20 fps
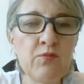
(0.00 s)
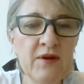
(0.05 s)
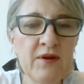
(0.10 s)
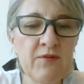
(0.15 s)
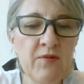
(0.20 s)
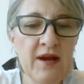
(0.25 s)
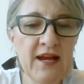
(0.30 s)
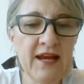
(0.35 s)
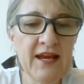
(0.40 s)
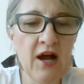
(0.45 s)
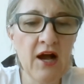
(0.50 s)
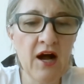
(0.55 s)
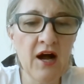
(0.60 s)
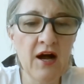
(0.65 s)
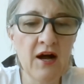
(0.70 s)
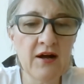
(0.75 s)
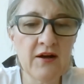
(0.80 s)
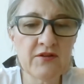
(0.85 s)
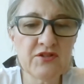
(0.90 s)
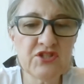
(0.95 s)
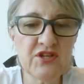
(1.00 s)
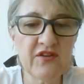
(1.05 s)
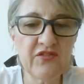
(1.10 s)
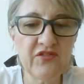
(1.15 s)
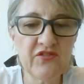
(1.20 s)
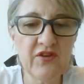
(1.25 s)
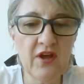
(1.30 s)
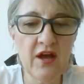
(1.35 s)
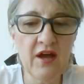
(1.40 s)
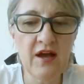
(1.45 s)
really are
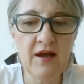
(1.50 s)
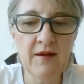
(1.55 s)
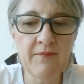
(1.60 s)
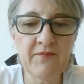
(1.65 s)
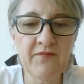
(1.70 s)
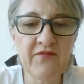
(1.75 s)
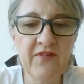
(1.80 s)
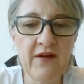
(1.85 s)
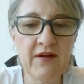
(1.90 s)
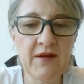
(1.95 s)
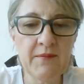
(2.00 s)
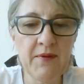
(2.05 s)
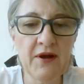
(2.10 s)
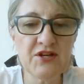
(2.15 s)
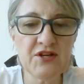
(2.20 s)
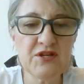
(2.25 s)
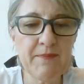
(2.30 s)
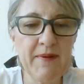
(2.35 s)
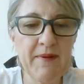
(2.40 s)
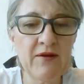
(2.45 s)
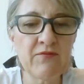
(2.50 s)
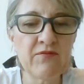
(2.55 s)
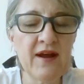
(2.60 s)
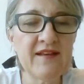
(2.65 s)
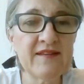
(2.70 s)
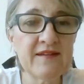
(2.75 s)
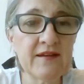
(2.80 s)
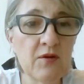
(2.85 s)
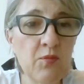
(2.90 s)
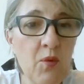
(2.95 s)
just very much about
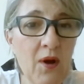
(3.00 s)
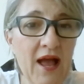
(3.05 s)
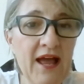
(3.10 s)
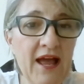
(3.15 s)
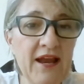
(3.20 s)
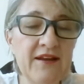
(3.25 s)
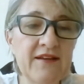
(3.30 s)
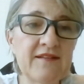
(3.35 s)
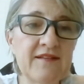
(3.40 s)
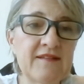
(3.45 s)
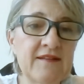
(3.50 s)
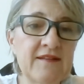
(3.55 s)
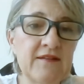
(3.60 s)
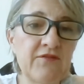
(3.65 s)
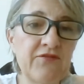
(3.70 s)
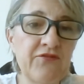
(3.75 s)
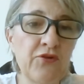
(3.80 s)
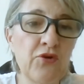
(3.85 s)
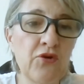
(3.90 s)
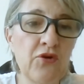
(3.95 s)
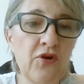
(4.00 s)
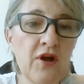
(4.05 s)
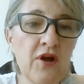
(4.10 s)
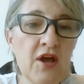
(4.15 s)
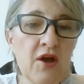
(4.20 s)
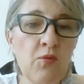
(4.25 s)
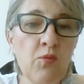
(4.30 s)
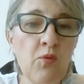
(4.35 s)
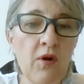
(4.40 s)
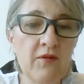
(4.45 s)
raising awareness for
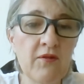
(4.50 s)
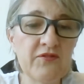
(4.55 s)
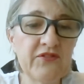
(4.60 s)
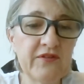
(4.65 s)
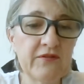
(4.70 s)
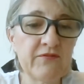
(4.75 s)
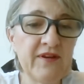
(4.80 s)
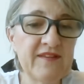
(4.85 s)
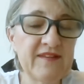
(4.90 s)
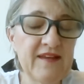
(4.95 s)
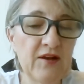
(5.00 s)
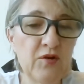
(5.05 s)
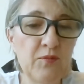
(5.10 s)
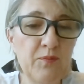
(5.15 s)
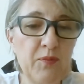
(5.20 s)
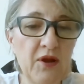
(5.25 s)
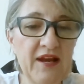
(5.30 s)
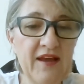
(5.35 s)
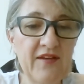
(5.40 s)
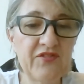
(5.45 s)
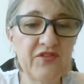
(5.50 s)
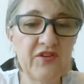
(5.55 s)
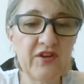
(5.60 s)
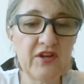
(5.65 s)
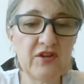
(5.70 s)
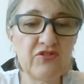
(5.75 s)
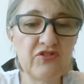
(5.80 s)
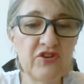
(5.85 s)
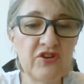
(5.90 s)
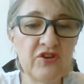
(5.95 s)
what recycled polyester
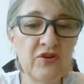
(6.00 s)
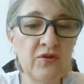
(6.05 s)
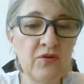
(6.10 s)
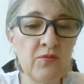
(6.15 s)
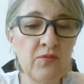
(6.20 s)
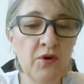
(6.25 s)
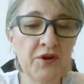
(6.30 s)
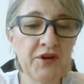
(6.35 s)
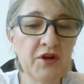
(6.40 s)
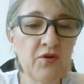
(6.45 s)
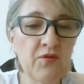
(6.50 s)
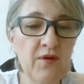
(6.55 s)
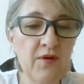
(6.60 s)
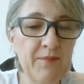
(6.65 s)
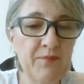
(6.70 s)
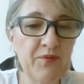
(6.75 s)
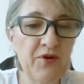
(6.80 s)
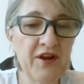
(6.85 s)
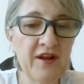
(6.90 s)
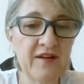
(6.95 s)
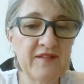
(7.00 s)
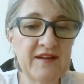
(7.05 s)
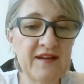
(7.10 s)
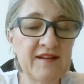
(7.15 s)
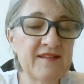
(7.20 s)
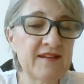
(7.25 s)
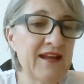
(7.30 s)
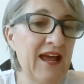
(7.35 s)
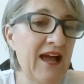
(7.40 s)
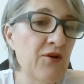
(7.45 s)
can do, what a great product it
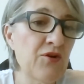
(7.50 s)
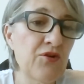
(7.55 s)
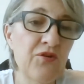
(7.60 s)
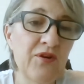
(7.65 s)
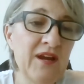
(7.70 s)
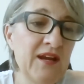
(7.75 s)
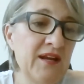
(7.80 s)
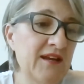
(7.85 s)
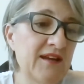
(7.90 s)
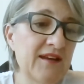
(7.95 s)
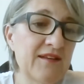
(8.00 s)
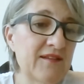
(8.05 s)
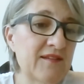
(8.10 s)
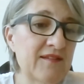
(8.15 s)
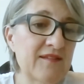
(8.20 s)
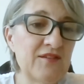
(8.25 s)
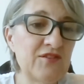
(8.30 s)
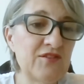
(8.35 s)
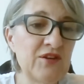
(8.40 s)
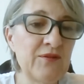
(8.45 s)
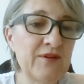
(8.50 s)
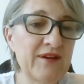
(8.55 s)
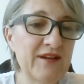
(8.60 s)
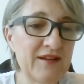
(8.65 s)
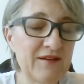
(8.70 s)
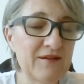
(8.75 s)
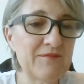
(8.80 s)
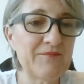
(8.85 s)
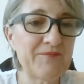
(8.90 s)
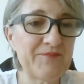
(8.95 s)
is, and how green it is to do it.